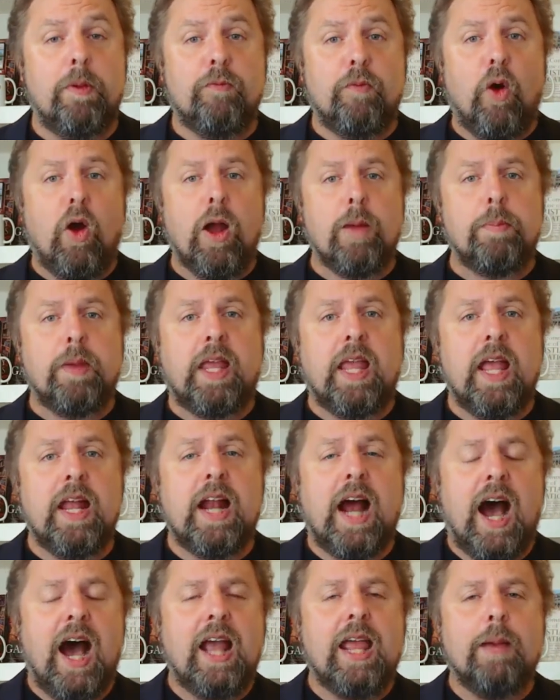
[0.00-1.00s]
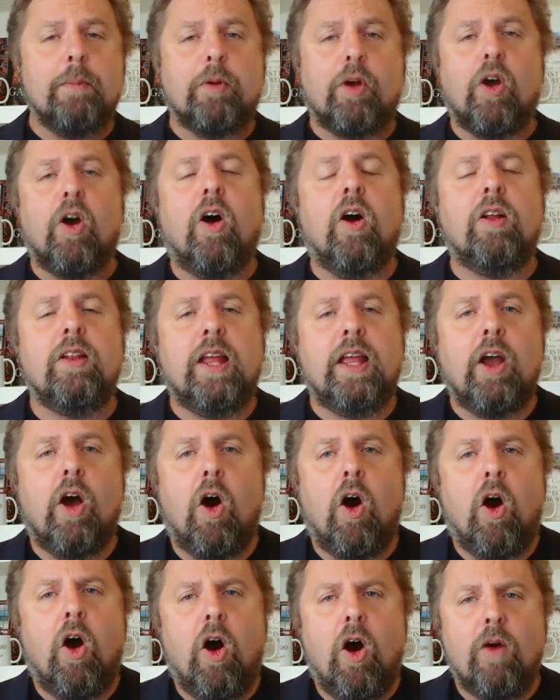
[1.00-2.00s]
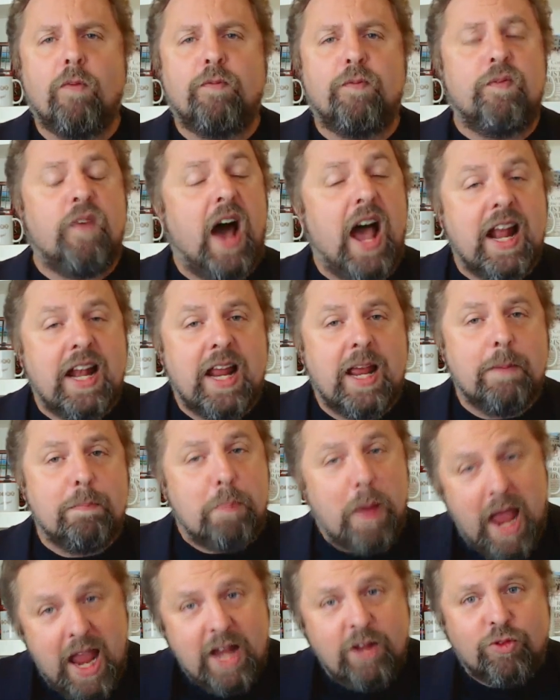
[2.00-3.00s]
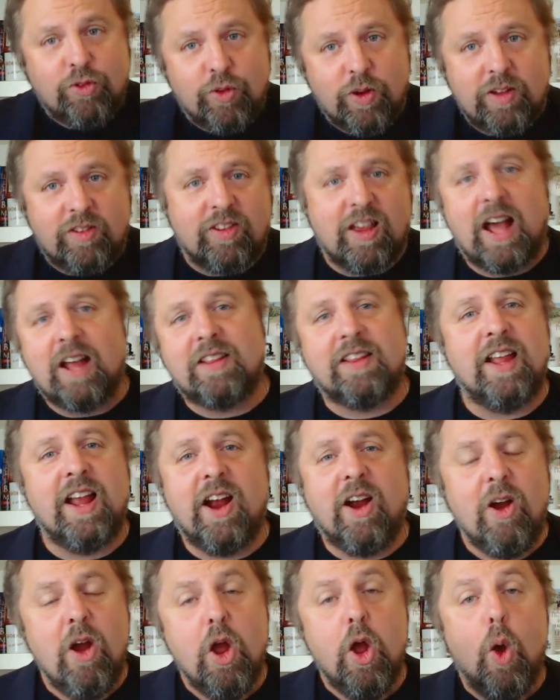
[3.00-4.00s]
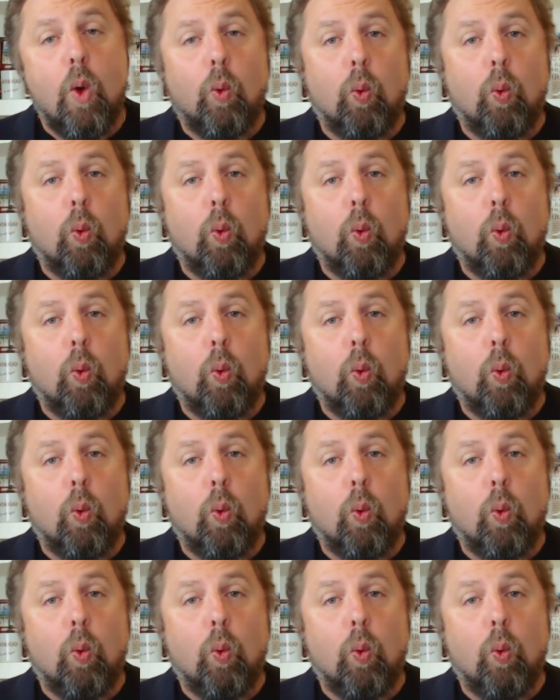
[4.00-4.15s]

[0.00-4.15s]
Before I begin, I am calling all fighting patriots out there.